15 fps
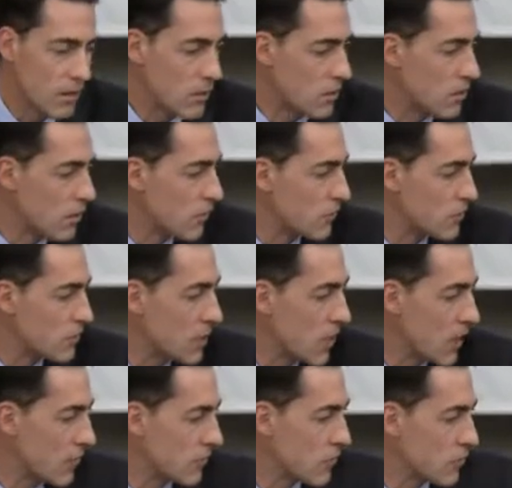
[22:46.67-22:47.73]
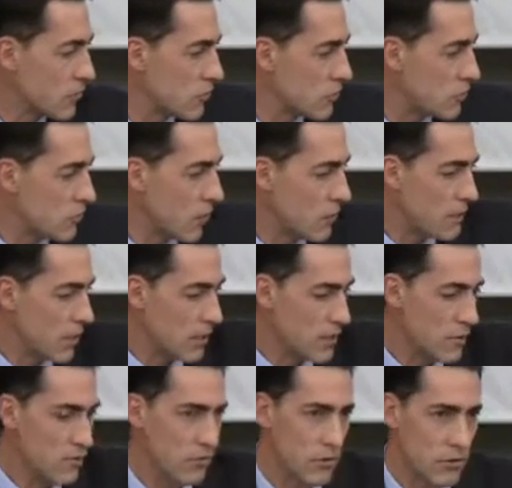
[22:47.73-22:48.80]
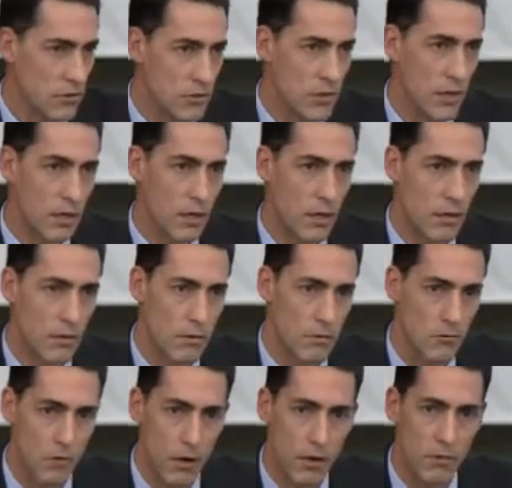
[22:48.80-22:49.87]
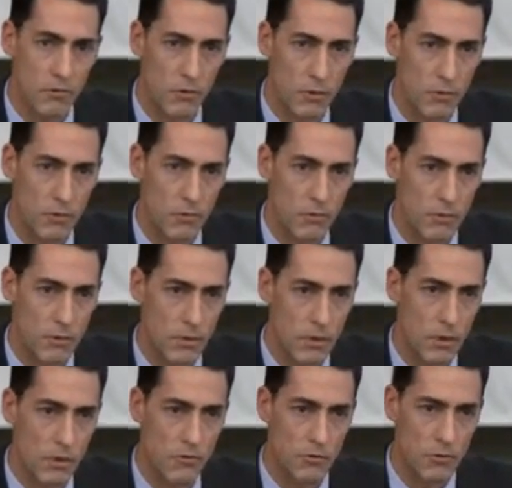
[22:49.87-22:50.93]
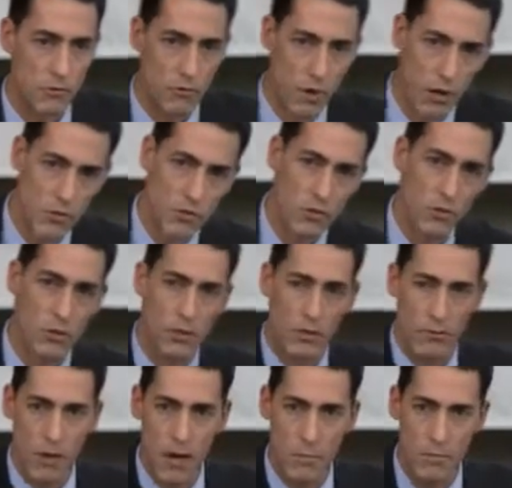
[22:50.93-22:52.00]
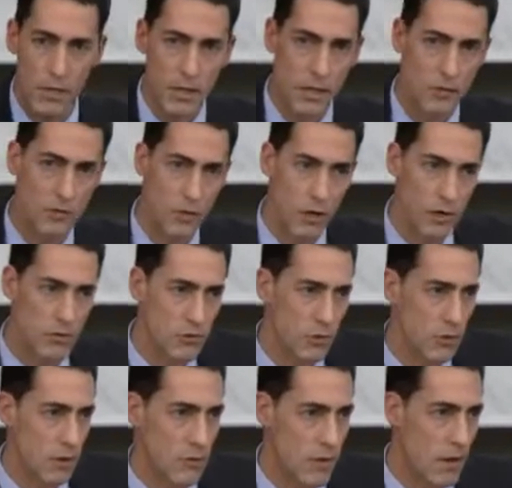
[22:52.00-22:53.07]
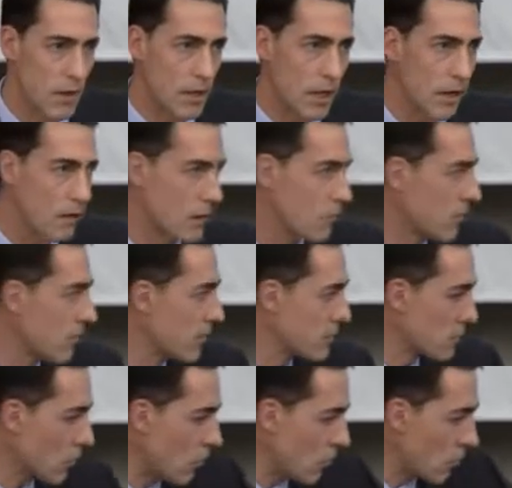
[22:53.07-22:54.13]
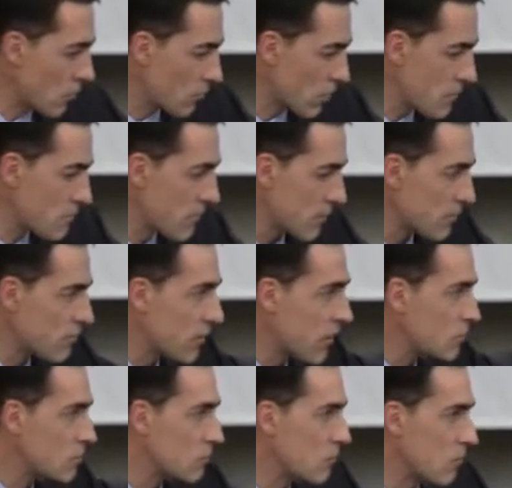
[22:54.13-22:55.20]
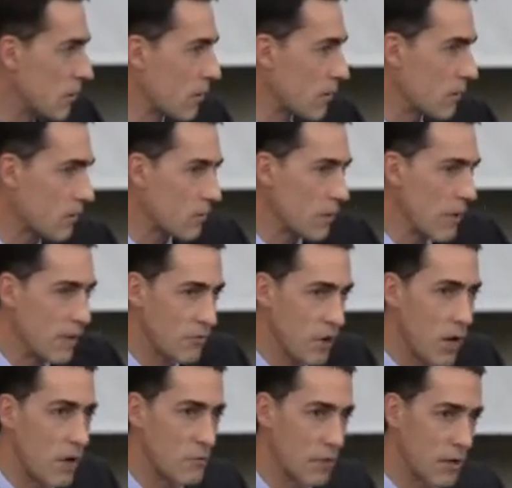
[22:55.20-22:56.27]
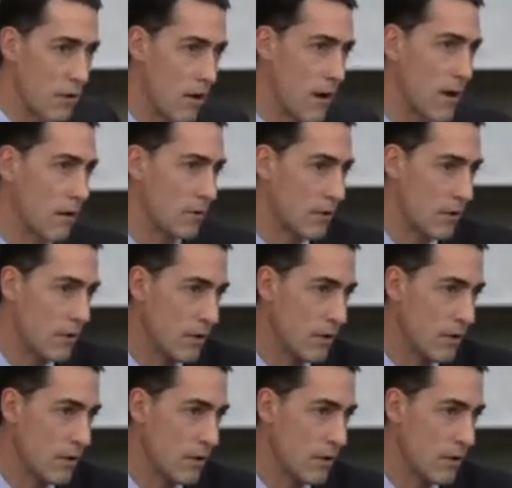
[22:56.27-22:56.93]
you know, if you take the two opinions that are sitting here in front of you, know, if you draw a circle around me and draw a circle around Garrett, well, there's a whole great big section where we have common ground.